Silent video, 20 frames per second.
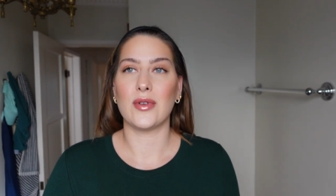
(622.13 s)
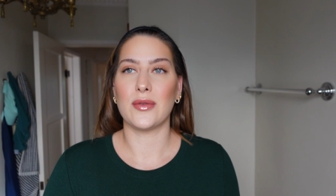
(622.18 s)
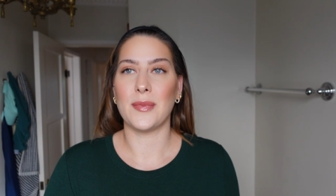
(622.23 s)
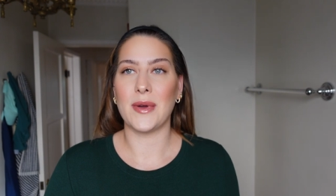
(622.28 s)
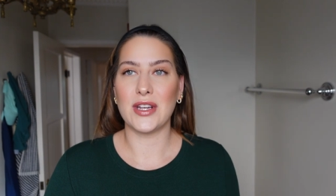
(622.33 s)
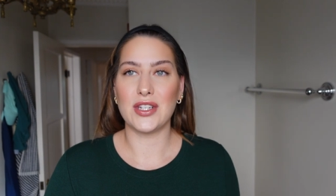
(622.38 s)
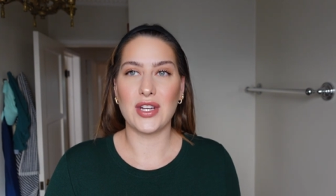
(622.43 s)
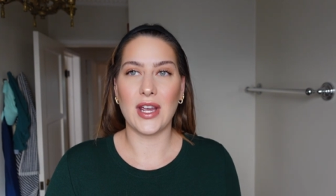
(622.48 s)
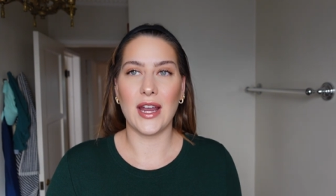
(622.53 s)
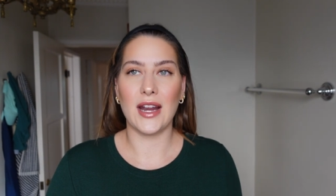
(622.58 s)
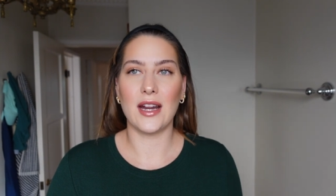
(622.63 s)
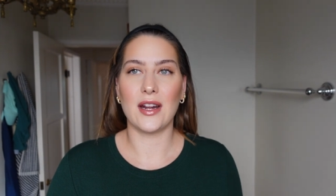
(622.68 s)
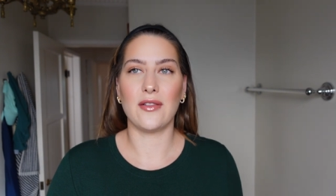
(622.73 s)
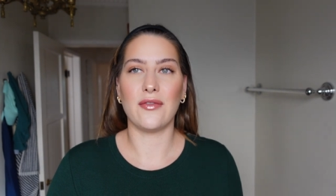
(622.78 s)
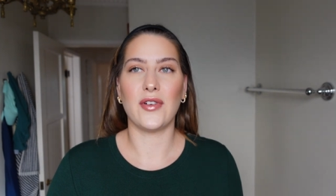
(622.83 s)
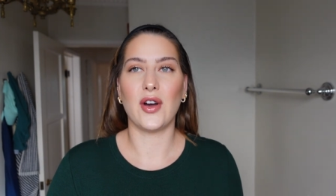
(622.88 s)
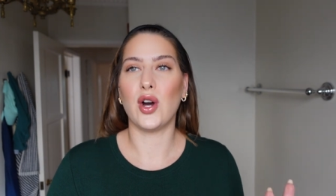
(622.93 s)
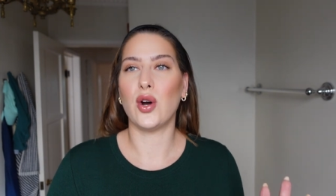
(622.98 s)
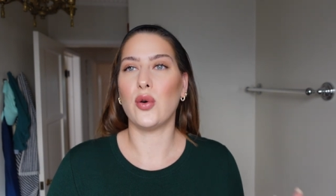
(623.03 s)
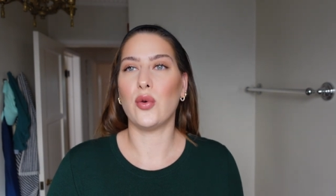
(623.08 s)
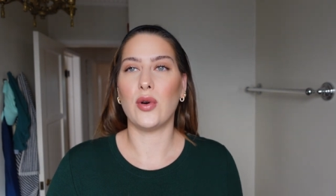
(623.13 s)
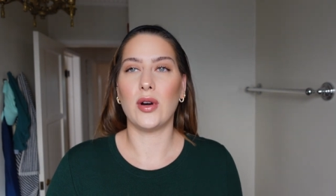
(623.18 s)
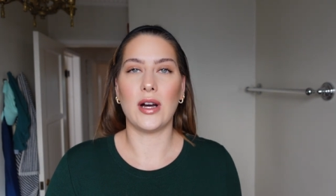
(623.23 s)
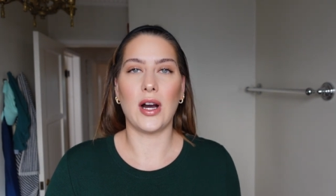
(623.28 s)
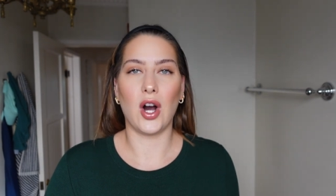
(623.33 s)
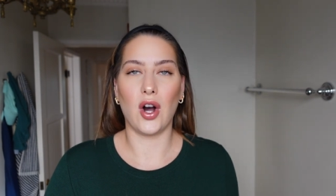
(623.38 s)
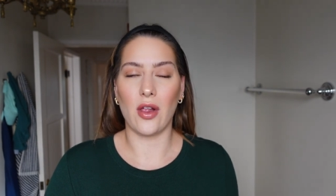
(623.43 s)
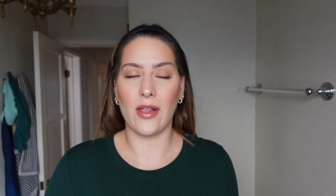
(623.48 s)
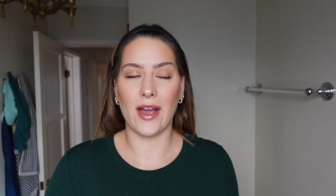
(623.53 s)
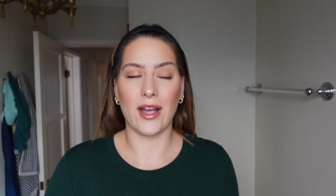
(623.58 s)
my shade info,
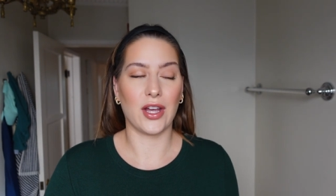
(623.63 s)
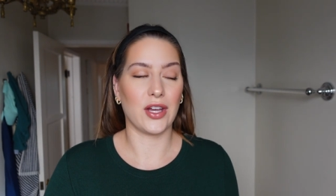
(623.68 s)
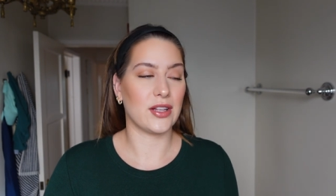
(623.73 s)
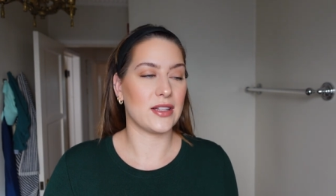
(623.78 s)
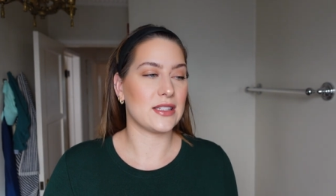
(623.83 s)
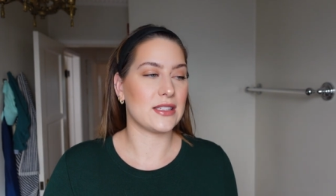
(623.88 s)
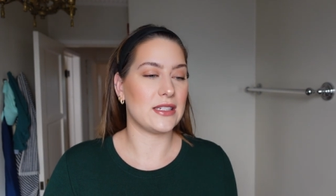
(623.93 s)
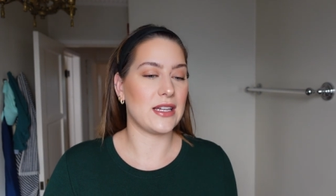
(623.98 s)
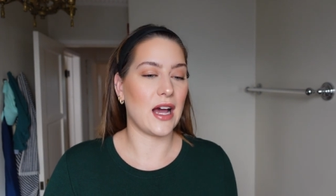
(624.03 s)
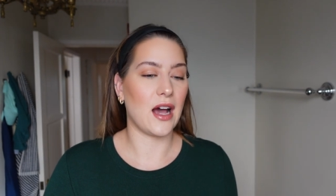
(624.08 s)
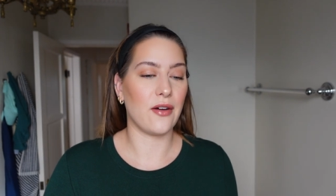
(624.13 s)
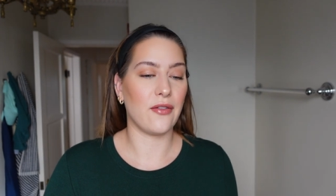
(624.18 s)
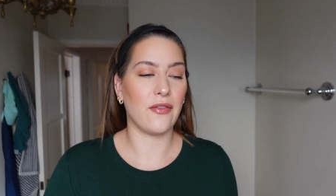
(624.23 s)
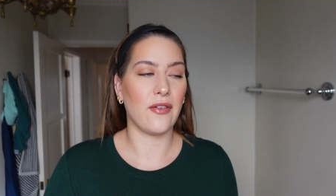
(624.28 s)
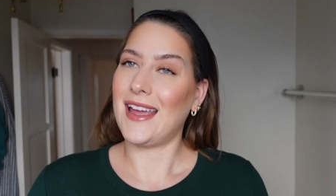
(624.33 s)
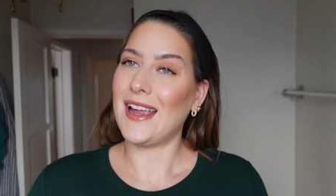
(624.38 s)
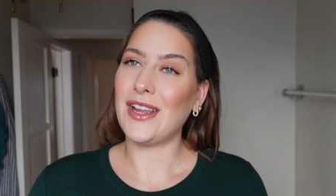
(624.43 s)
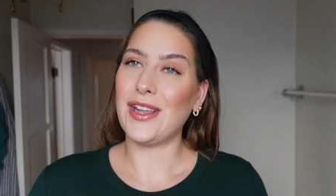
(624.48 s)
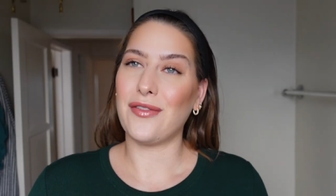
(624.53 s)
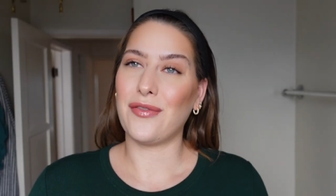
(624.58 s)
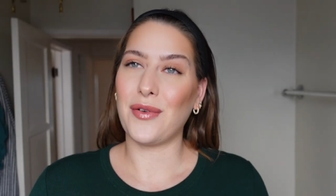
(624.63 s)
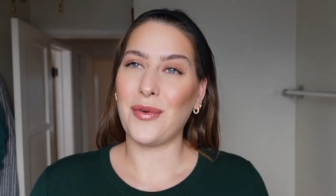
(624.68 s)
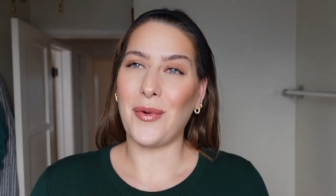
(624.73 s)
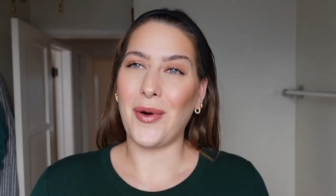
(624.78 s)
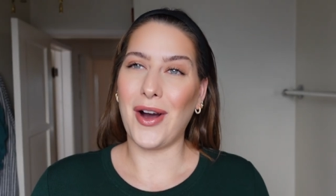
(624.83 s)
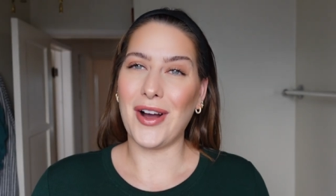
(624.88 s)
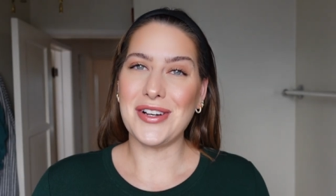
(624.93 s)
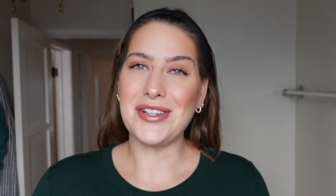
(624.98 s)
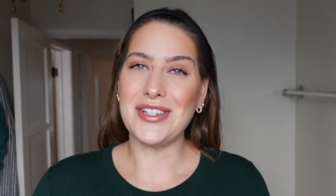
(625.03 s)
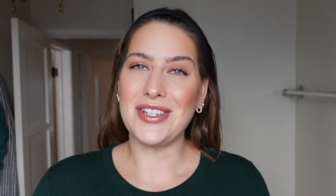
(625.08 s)
all that good stuff. Thank you for
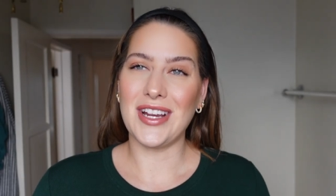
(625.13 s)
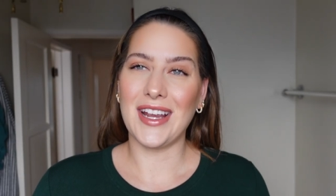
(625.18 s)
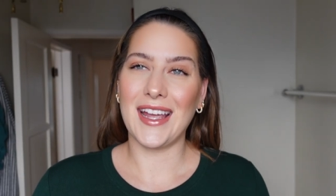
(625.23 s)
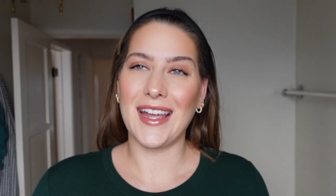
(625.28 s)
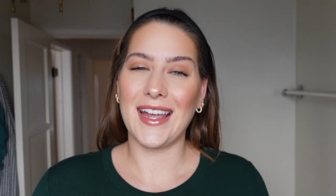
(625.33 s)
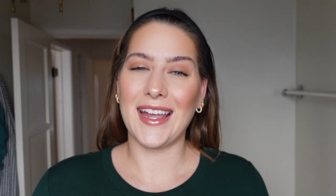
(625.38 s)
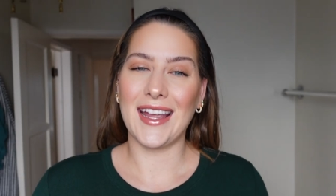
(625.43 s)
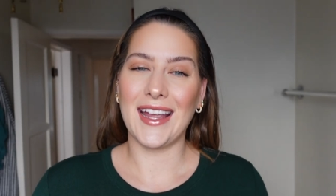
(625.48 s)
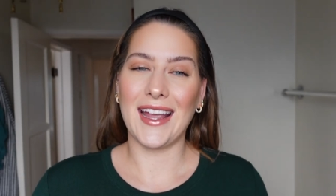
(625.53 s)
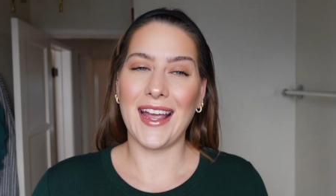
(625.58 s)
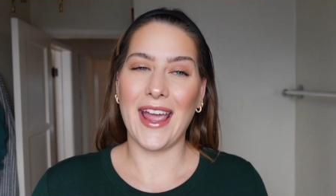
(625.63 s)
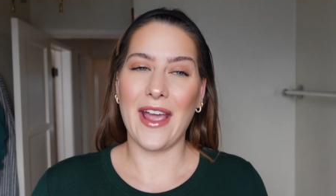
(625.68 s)
watching.